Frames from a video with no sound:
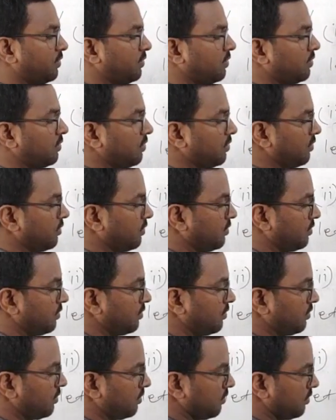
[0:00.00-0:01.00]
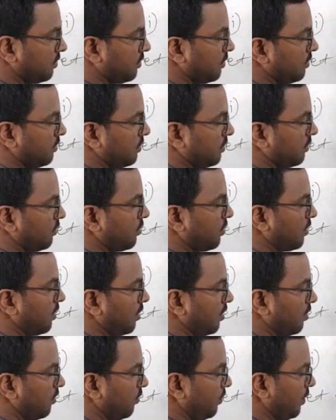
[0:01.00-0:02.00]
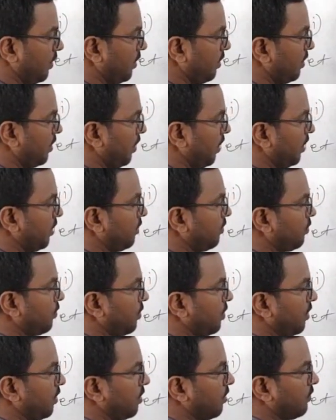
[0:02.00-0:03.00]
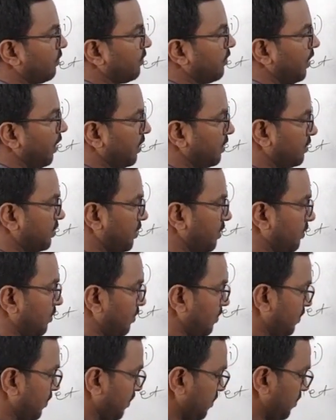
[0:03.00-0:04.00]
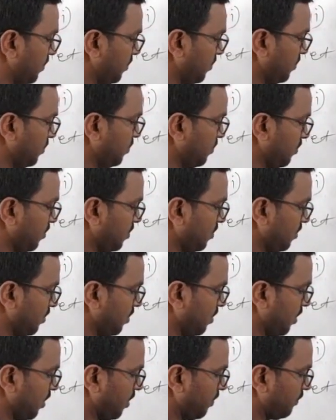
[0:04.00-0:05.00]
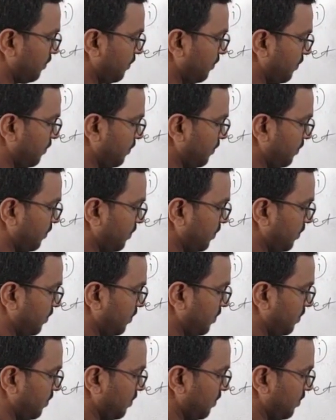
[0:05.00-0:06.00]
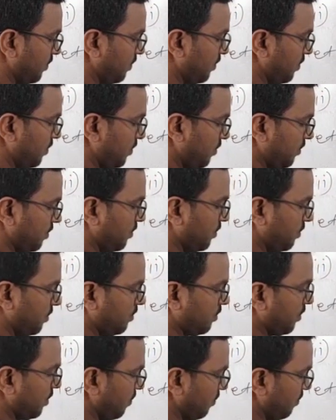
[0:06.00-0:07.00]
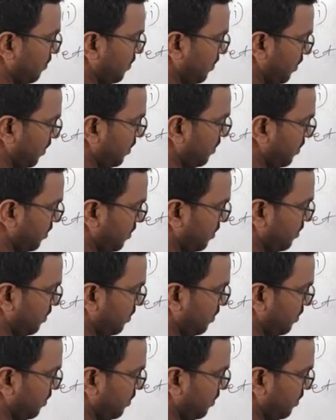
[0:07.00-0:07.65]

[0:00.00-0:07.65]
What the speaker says: so product of mean and product of extreme. So half, okay, we'll write